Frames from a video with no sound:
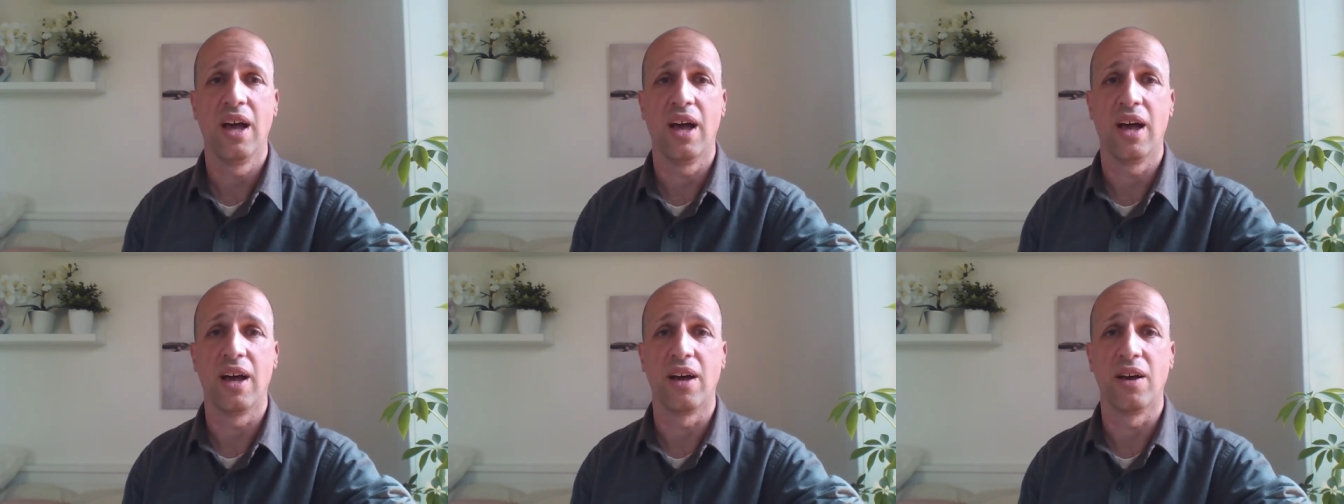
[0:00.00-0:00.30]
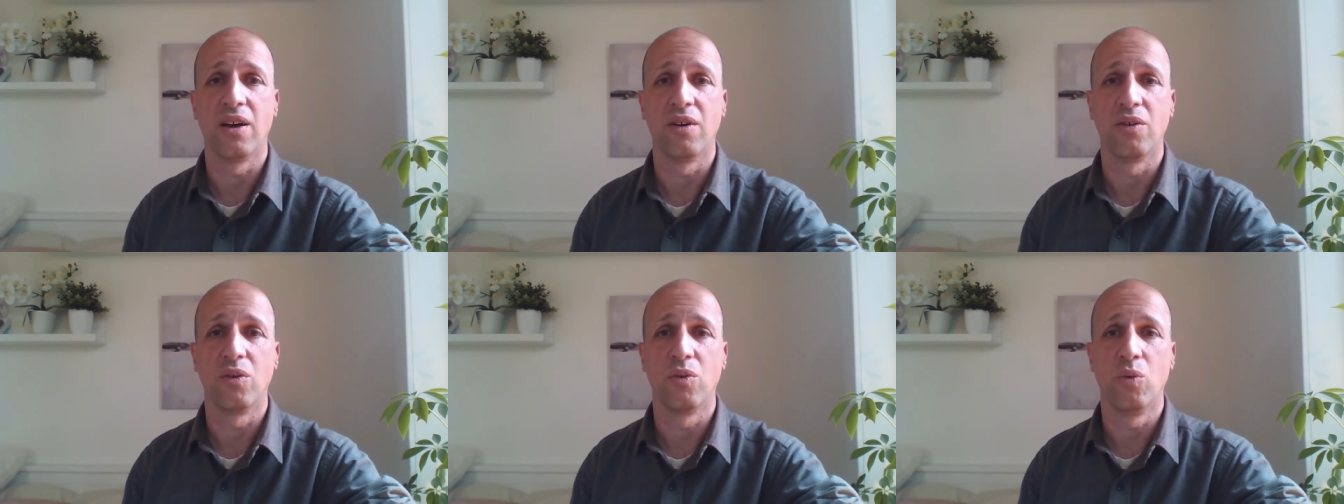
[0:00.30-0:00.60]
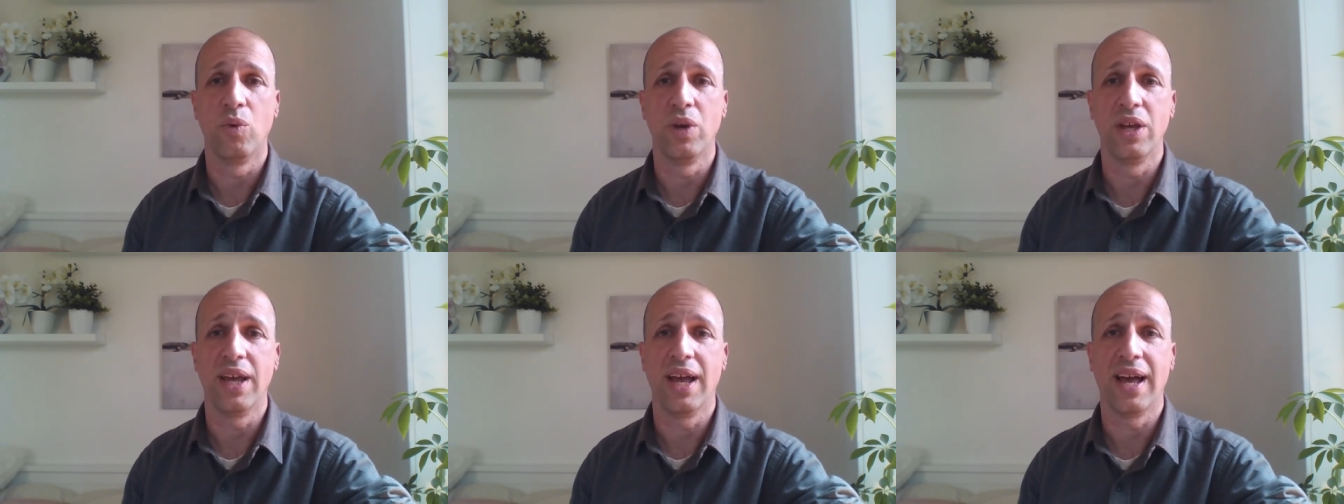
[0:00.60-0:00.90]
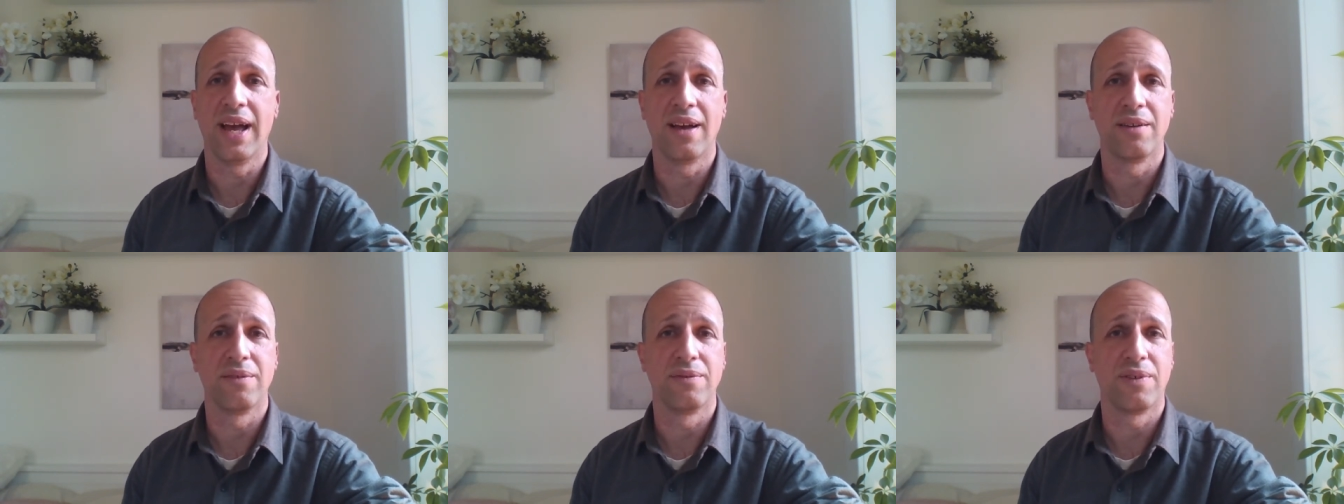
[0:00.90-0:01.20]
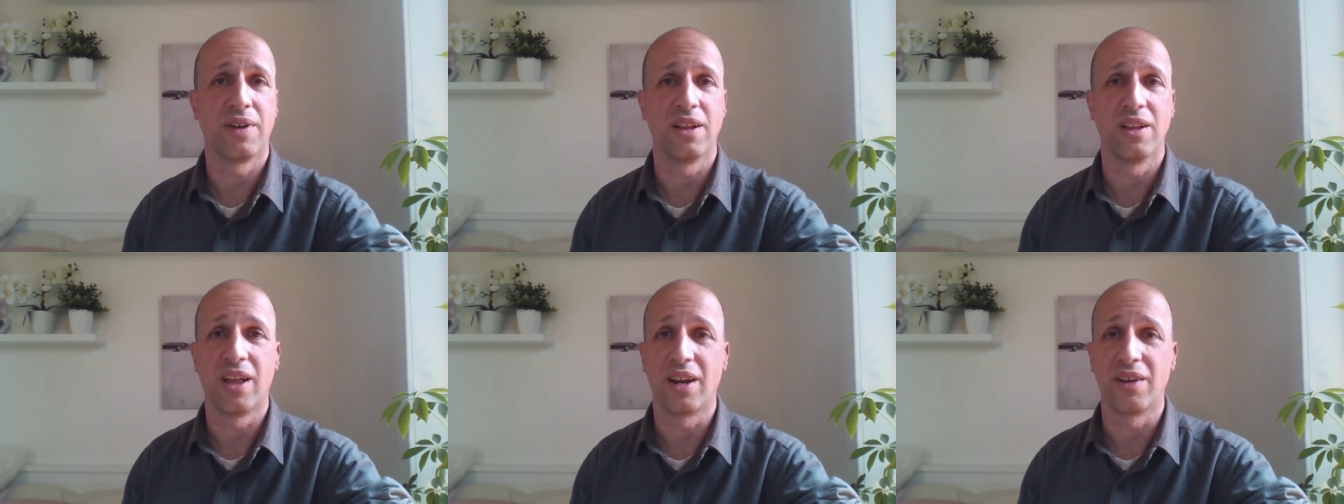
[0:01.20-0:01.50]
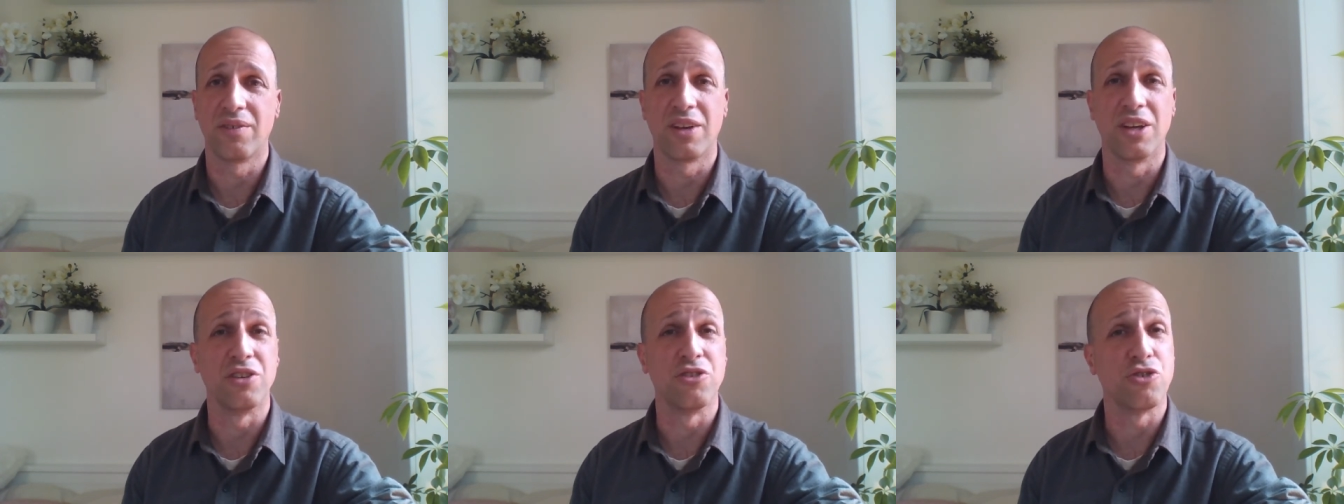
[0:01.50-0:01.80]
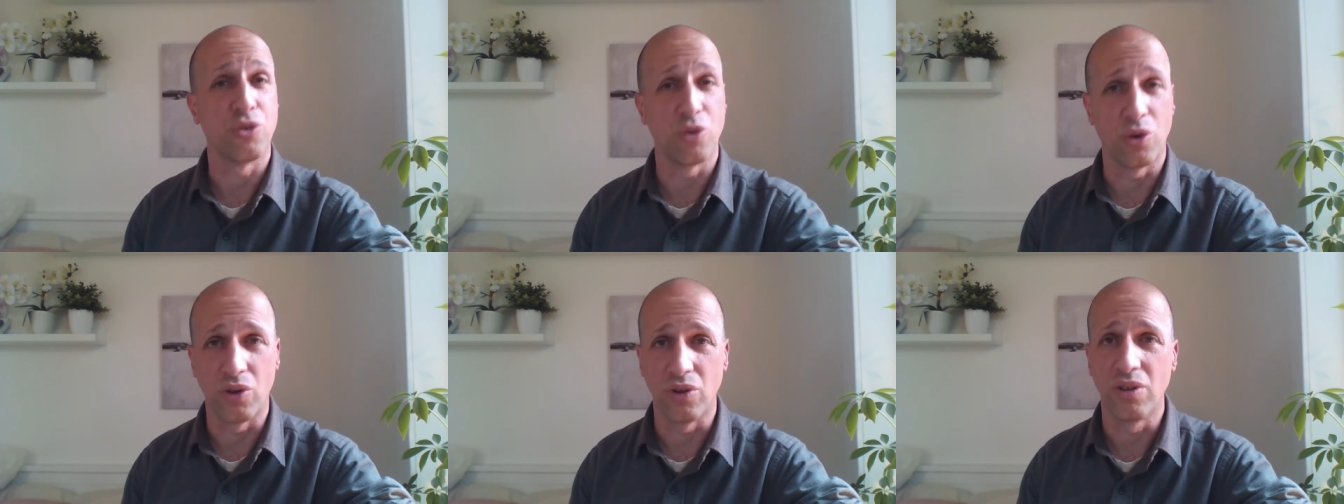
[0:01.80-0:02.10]
uh, we have a lot of
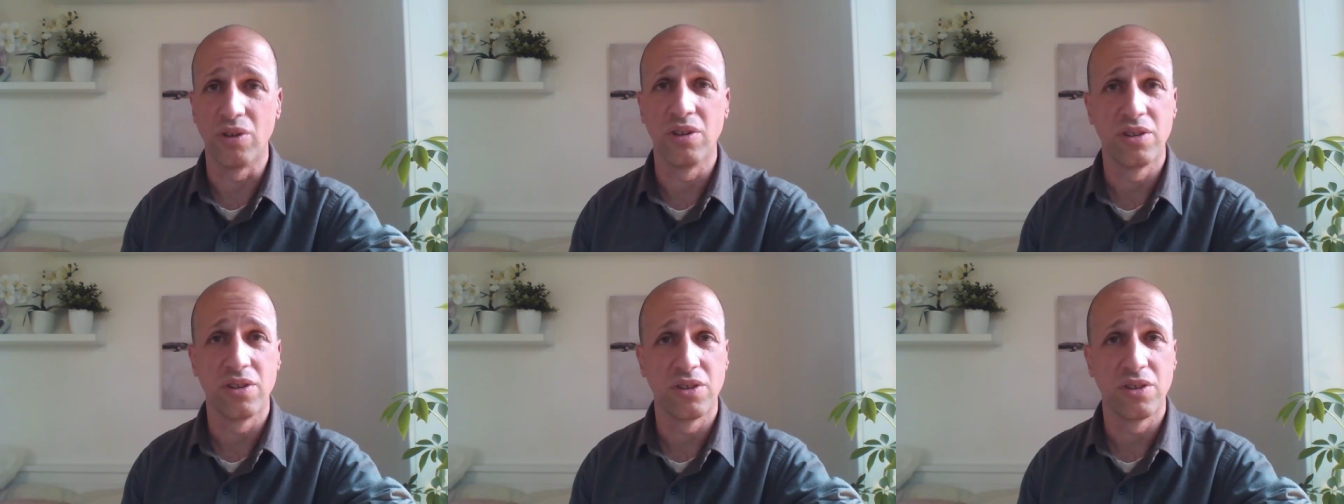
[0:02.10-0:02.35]
control